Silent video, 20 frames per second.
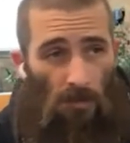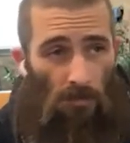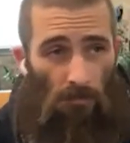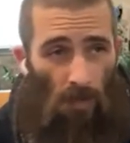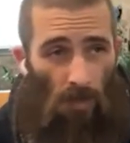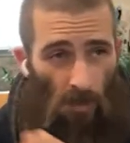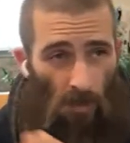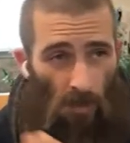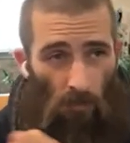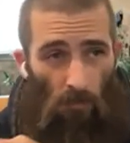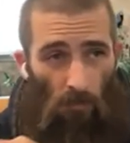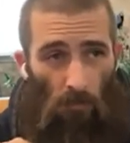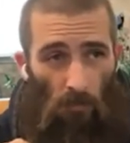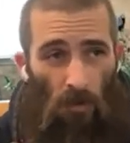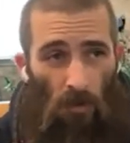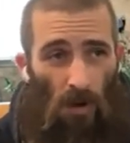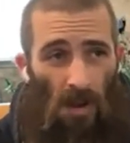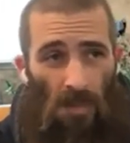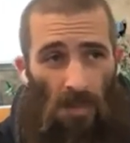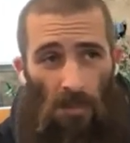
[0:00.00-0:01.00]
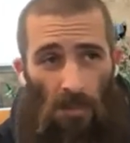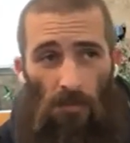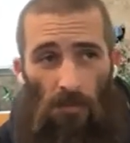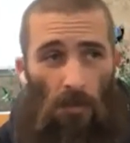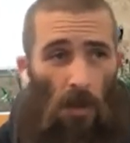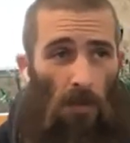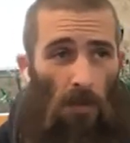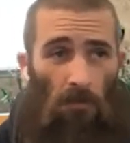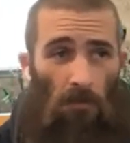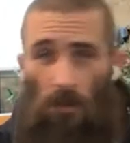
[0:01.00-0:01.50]
like breadth of
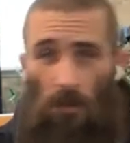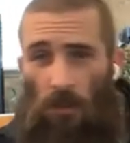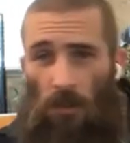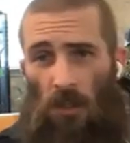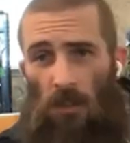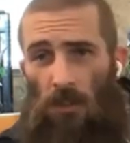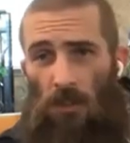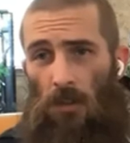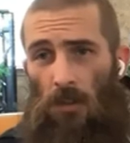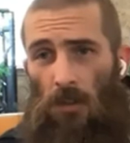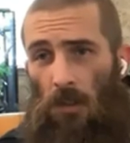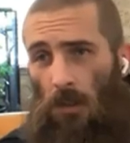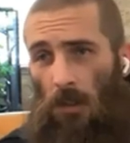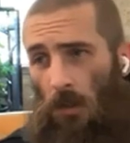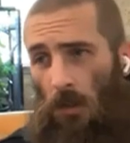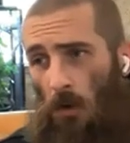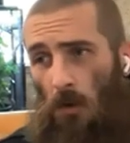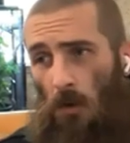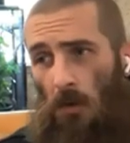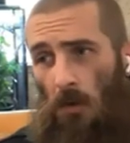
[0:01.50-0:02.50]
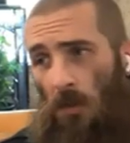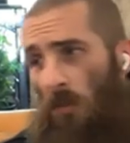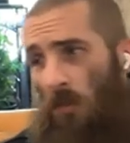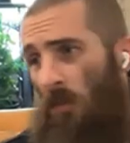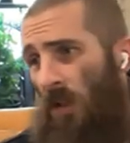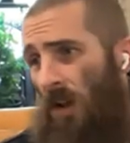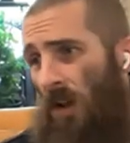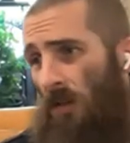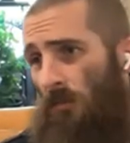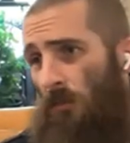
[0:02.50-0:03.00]
conversation that can occur on the
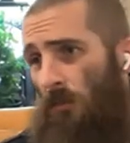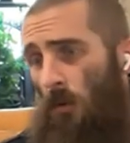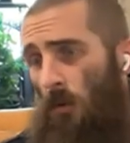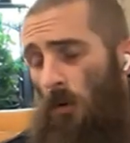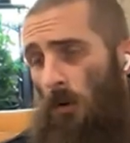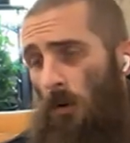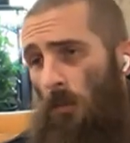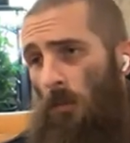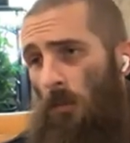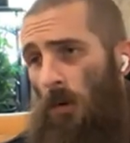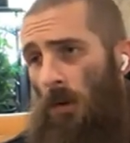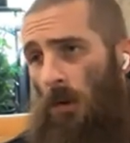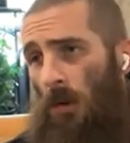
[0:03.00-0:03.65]
platform,